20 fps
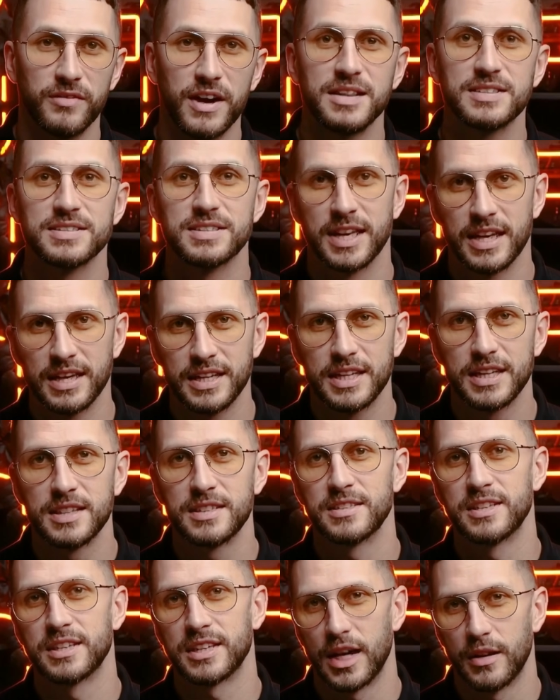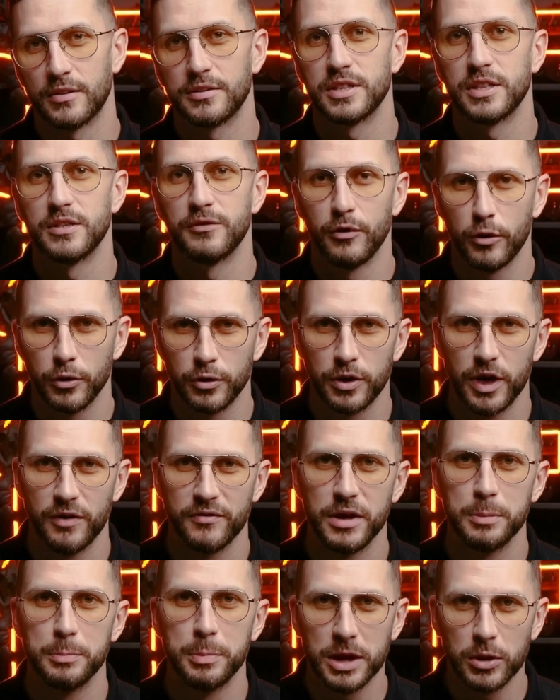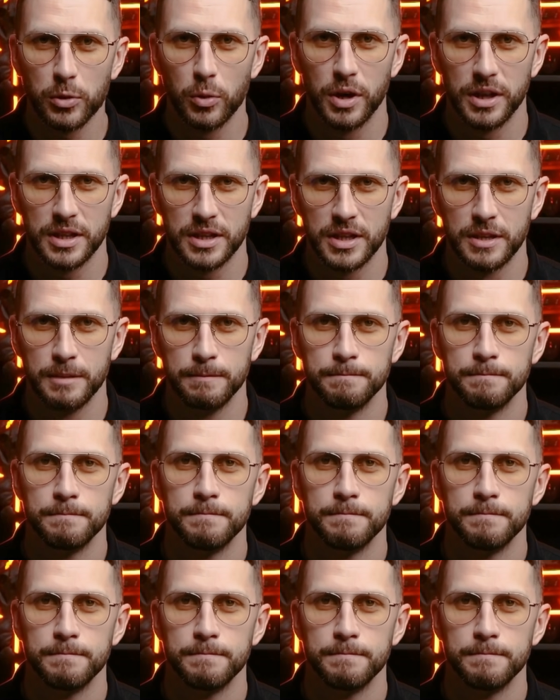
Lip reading: advanced techniques that guarantee photographic print quality.